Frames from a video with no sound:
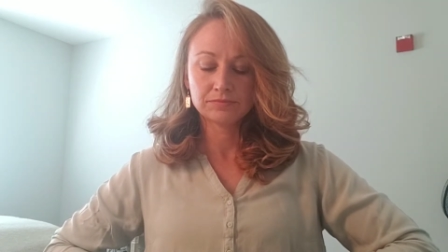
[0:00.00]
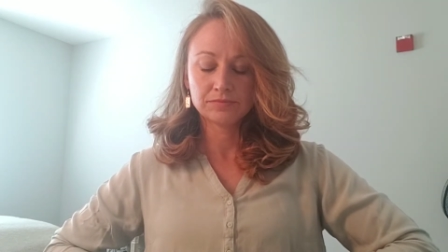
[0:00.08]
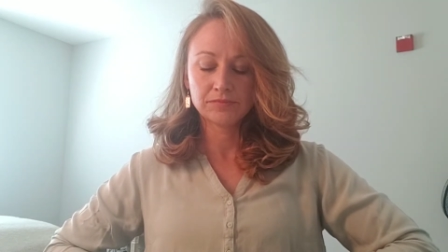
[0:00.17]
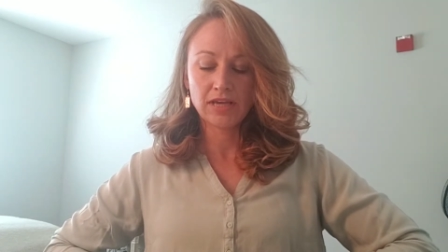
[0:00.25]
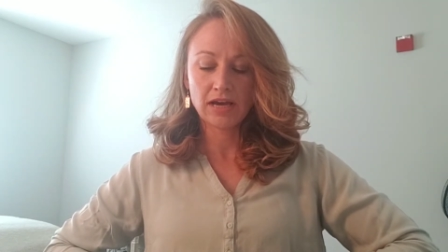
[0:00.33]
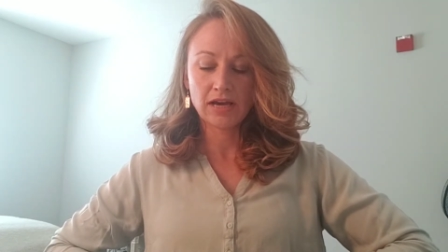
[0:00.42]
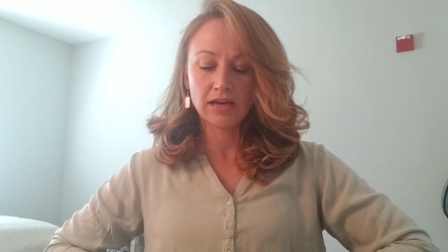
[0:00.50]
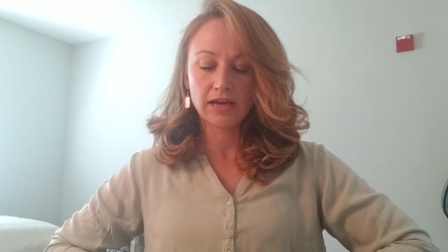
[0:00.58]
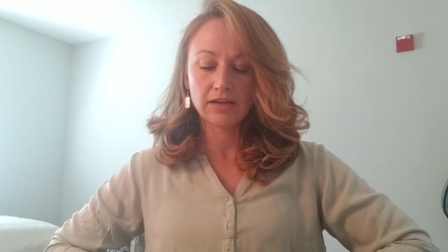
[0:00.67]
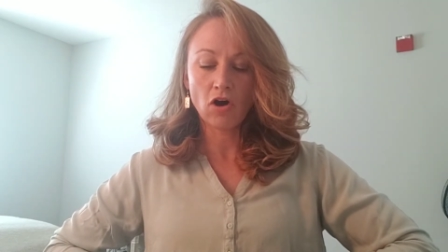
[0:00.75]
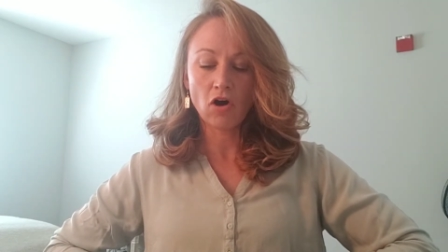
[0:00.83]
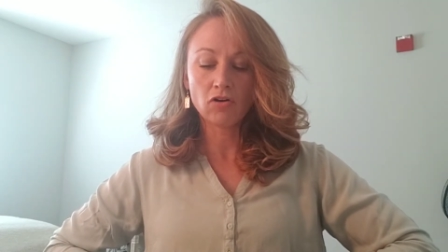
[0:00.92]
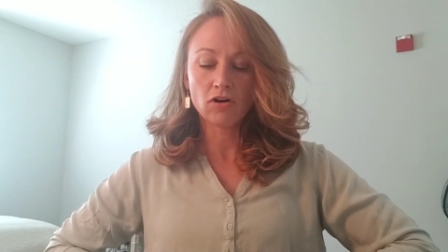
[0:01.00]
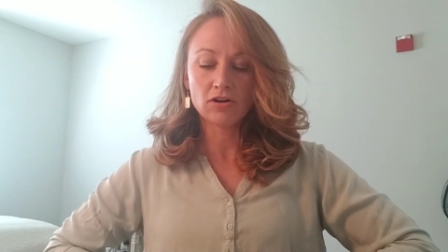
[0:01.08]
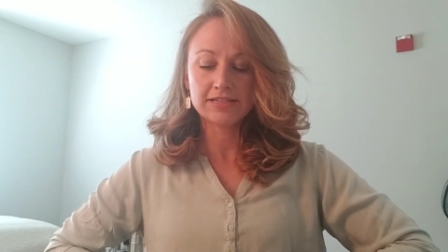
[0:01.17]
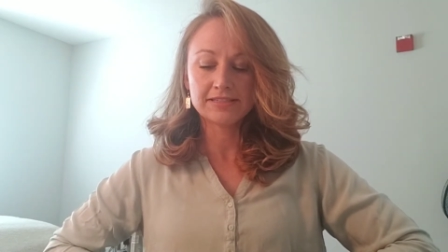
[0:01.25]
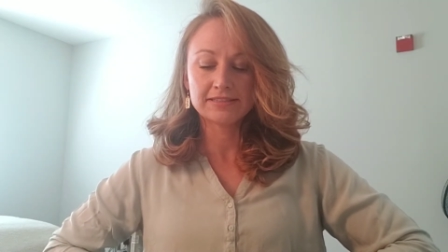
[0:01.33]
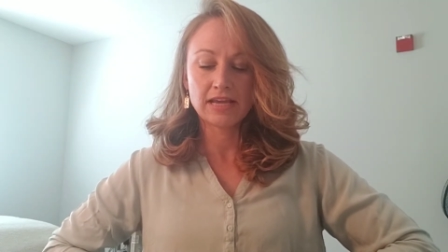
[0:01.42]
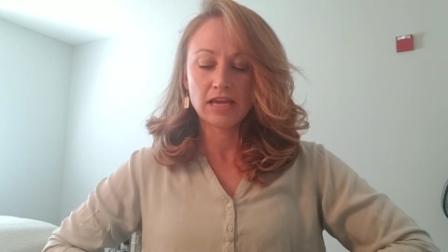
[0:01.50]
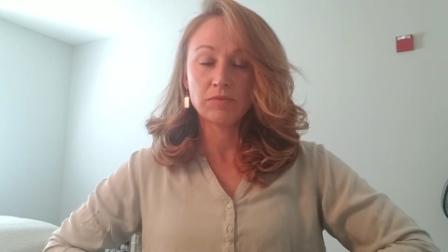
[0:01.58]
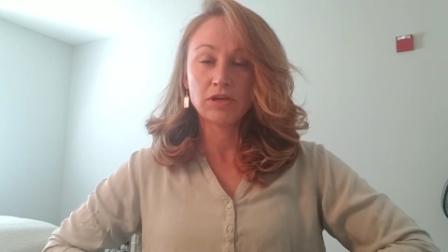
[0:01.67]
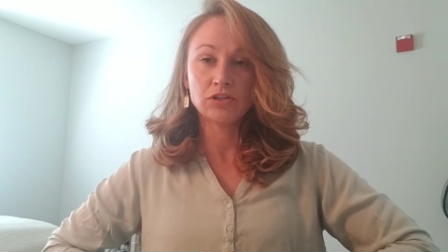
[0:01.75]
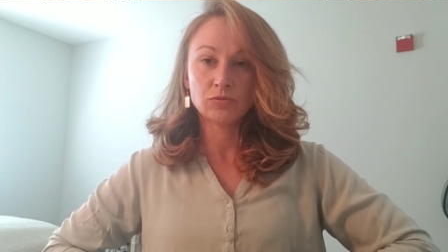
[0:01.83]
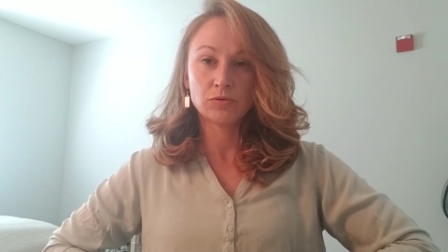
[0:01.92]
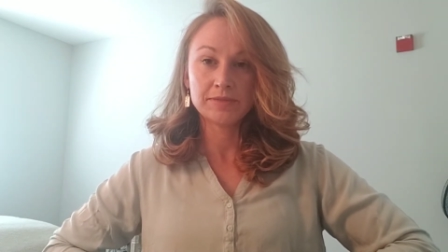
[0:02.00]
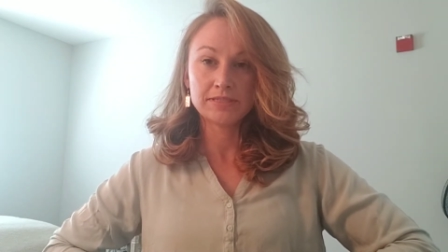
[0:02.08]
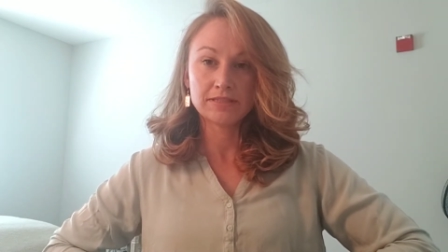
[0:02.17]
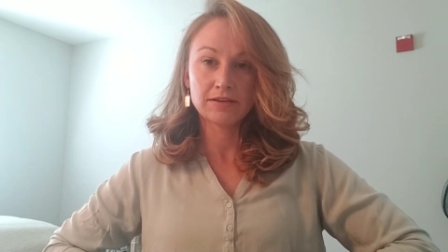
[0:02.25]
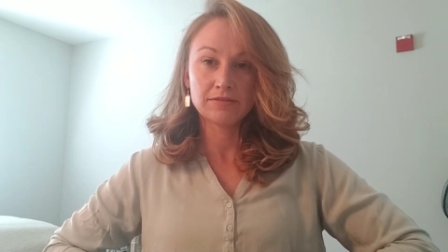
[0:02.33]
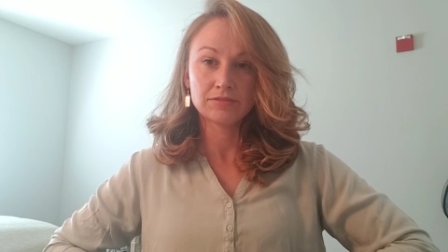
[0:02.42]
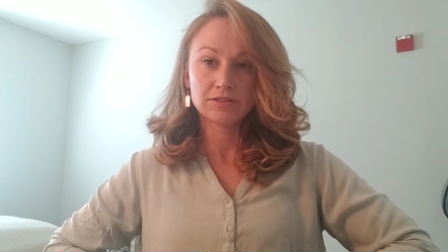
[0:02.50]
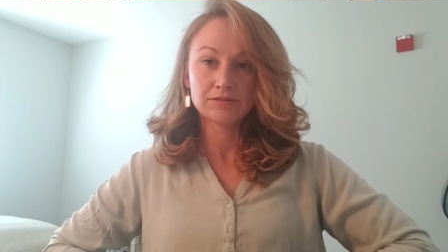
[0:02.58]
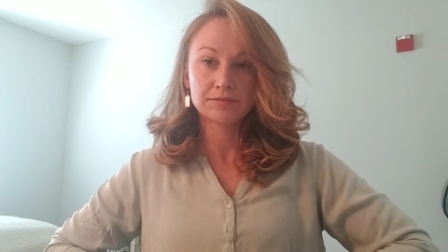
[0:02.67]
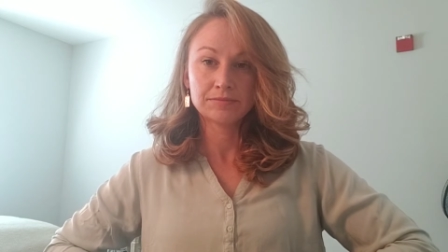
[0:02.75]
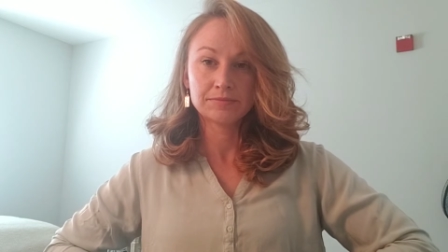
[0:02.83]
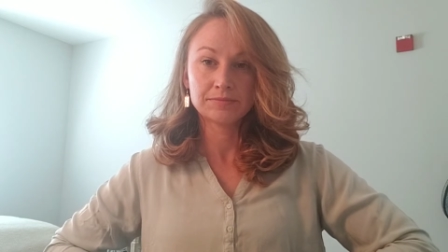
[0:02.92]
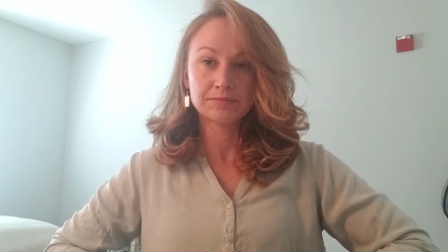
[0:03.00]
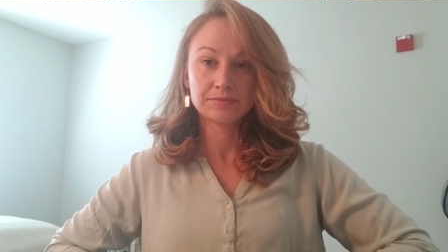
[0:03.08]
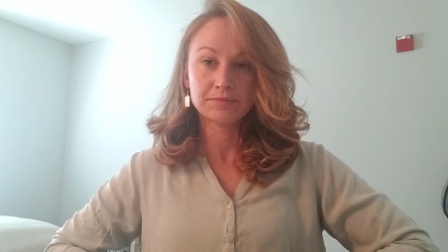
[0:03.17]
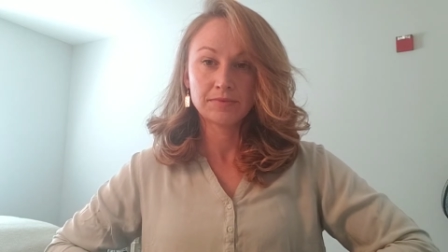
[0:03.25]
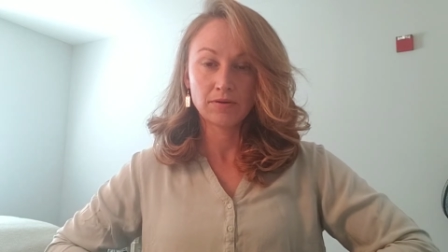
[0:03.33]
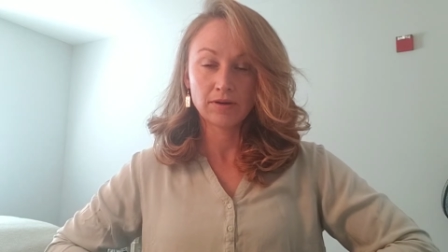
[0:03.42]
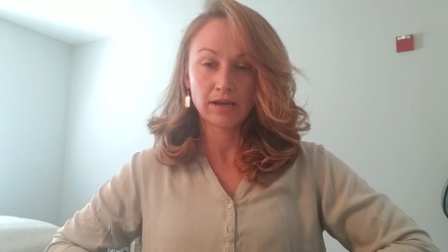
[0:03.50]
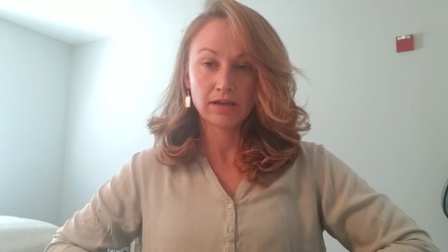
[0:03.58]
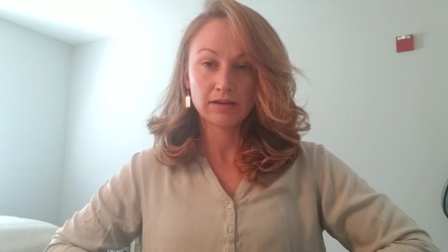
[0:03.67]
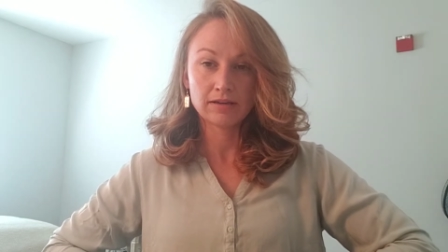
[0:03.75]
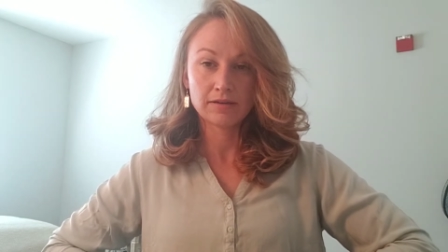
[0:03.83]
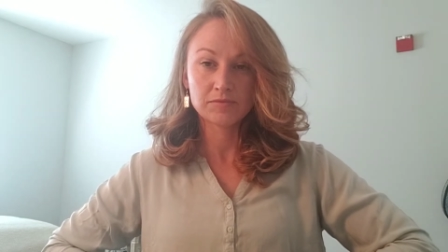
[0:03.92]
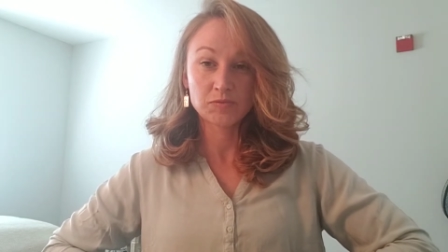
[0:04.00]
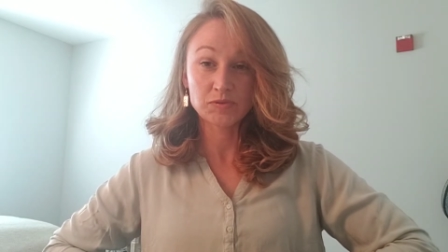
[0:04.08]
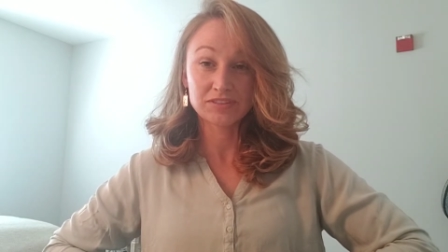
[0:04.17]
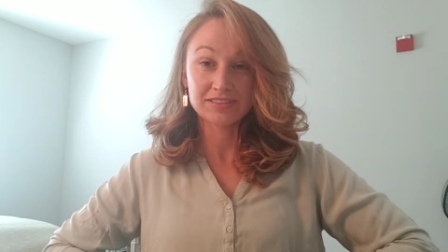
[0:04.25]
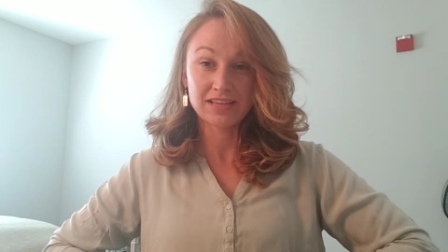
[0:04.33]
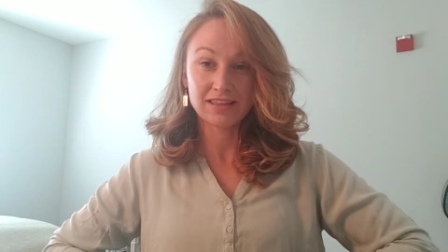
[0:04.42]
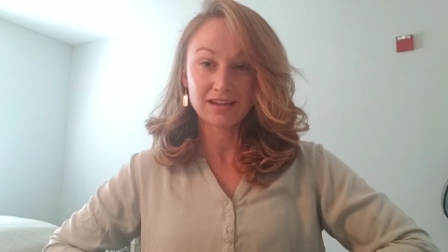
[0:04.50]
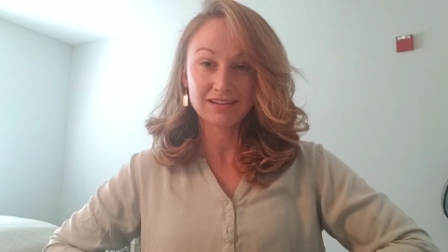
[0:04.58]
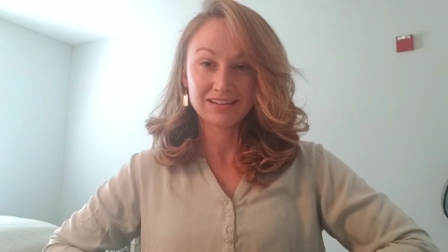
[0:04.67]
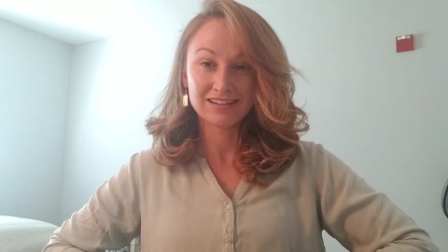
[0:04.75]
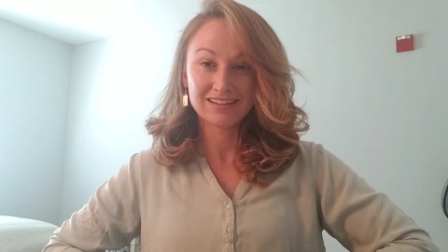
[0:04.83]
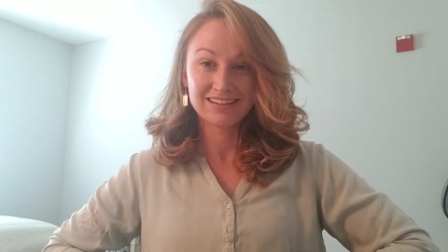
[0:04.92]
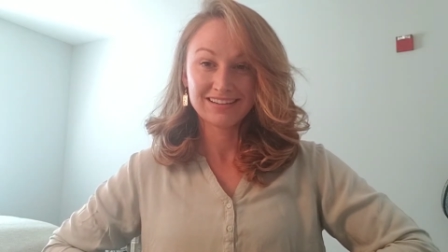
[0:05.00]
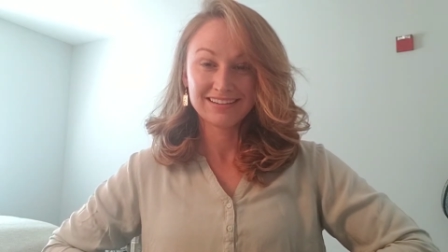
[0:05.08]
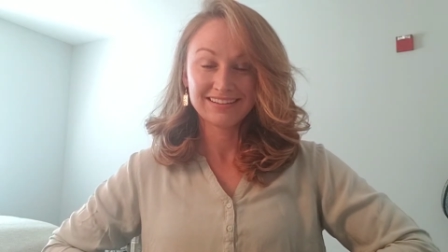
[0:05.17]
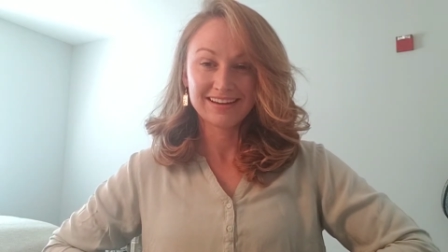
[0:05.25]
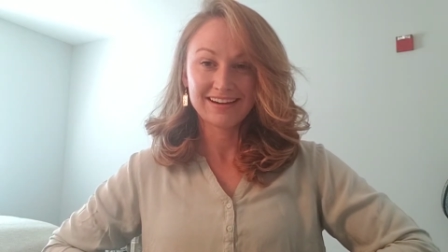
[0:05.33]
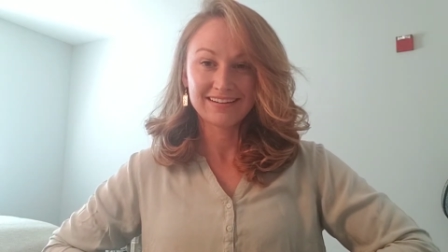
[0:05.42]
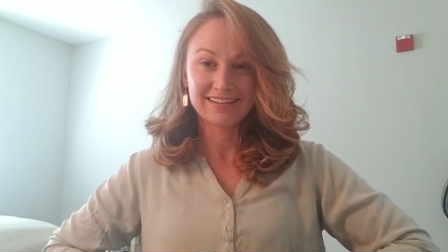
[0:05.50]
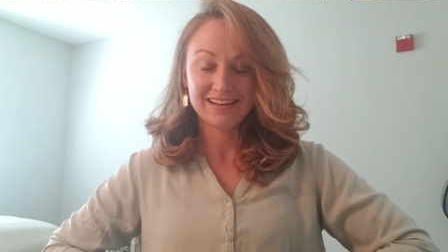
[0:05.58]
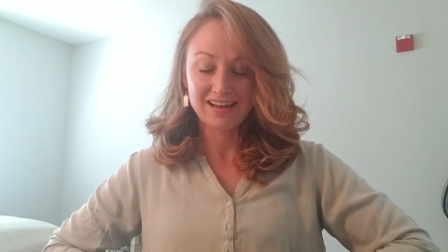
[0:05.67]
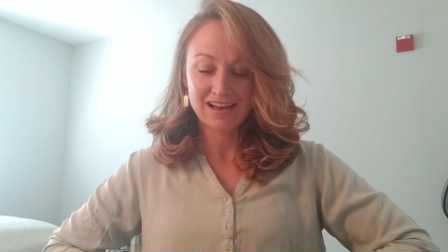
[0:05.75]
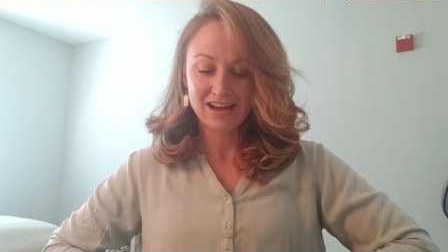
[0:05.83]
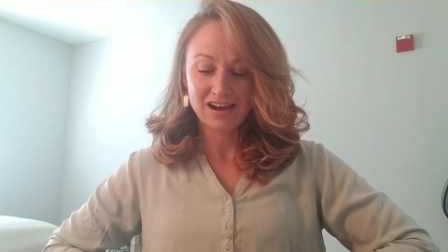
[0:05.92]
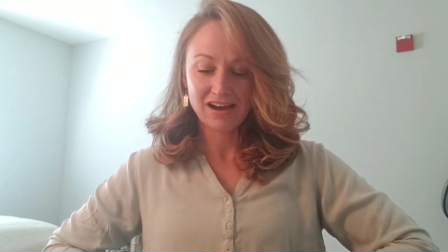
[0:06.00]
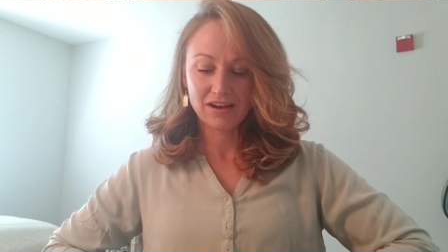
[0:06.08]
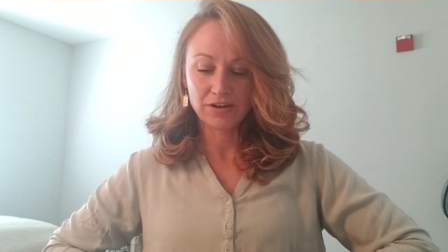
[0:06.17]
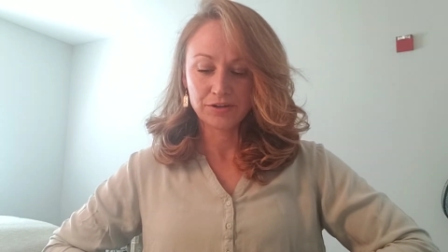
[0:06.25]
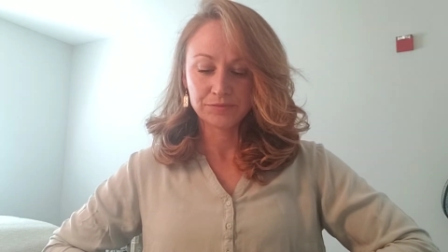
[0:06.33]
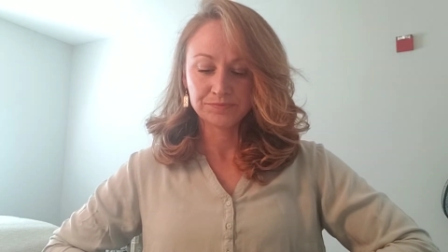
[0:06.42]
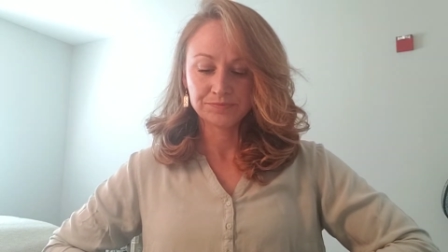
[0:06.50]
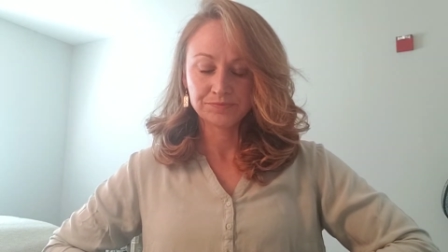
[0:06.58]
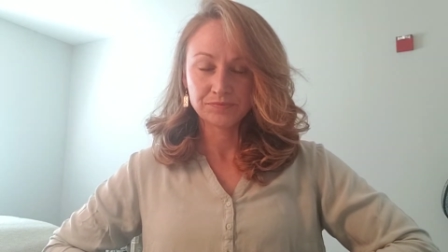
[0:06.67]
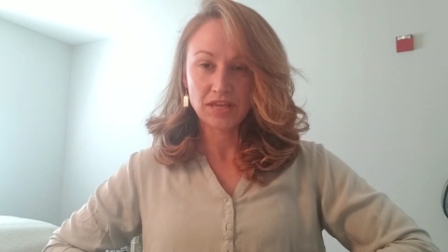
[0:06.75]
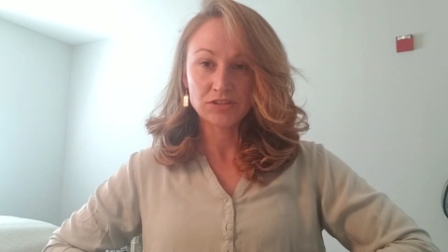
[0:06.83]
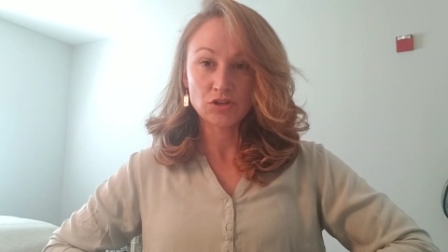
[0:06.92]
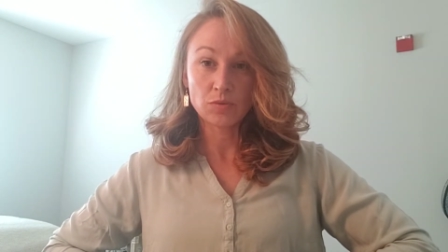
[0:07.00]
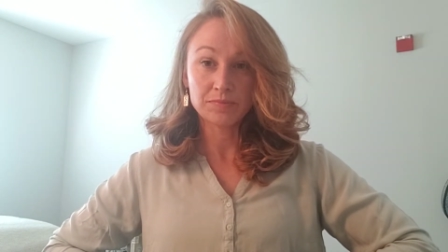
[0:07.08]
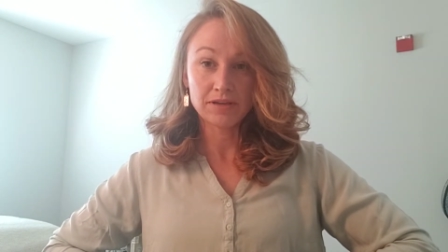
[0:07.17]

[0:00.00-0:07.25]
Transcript: yeah, and call on his name and you will be saved, okay? supposed to say that. Yeah. Um, and don't be